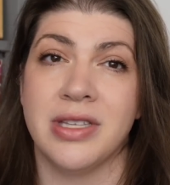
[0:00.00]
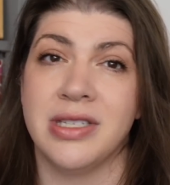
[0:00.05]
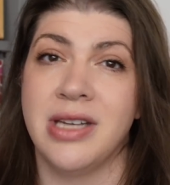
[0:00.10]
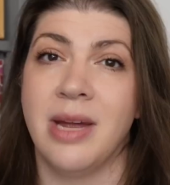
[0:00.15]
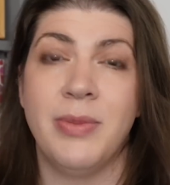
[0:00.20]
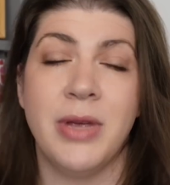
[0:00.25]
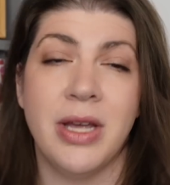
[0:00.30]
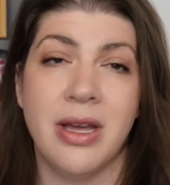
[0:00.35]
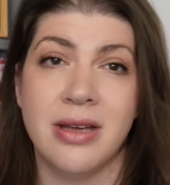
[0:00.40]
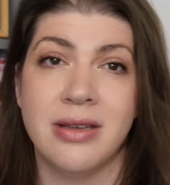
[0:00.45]
It's
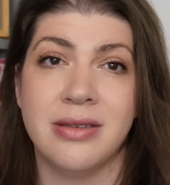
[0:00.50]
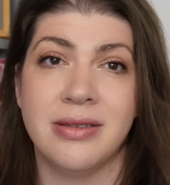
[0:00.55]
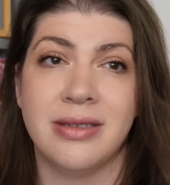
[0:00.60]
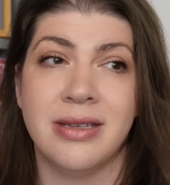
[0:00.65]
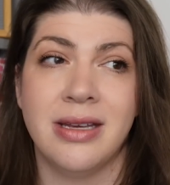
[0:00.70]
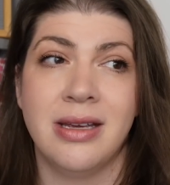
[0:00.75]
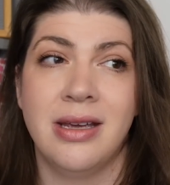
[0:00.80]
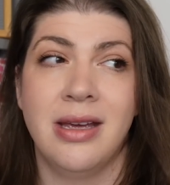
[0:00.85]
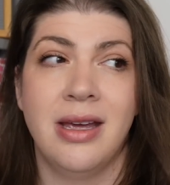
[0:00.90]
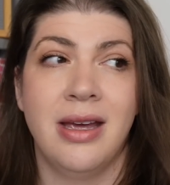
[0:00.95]
not because
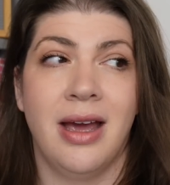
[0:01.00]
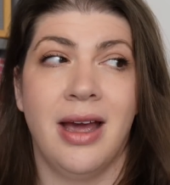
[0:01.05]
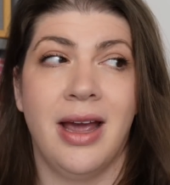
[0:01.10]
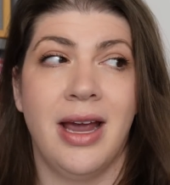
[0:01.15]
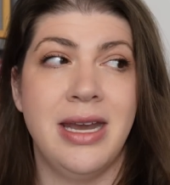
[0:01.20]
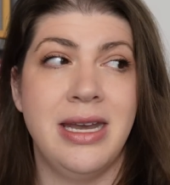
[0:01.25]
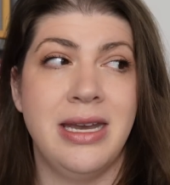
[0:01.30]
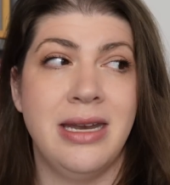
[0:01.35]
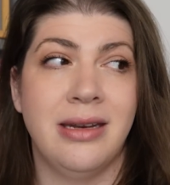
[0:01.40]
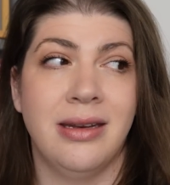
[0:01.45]

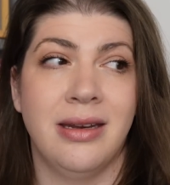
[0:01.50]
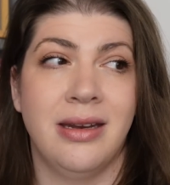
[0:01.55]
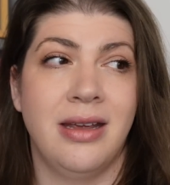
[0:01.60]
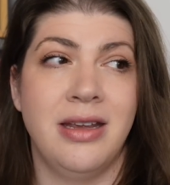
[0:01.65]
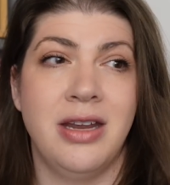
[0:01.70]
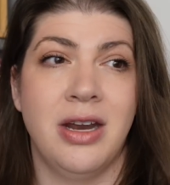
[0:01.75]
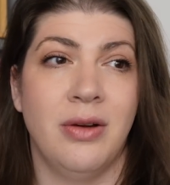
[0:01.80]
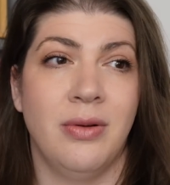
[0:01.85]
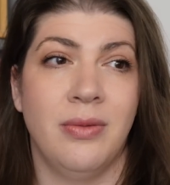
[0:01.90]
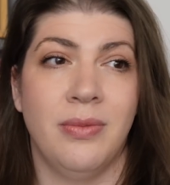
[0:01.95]

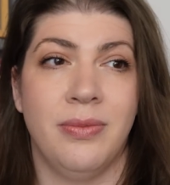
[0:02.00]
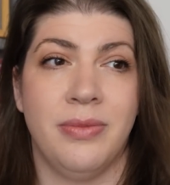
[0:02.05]
it's